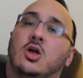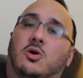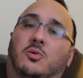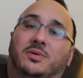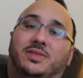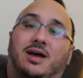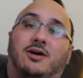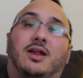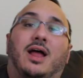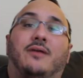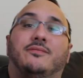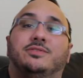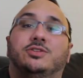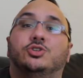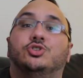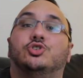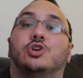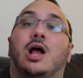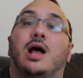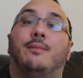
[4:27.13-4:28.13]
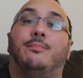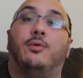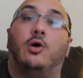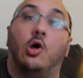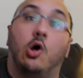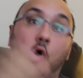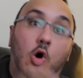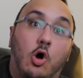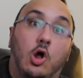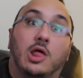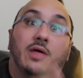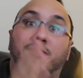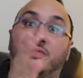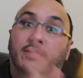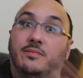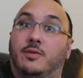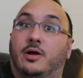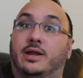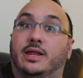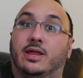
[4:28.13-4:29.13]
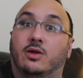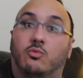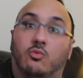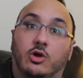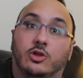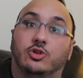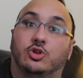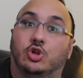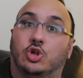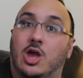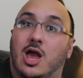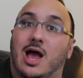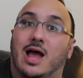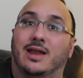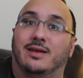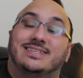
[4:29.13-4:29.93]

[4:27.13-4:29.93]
without having to drop all of the money at one shot.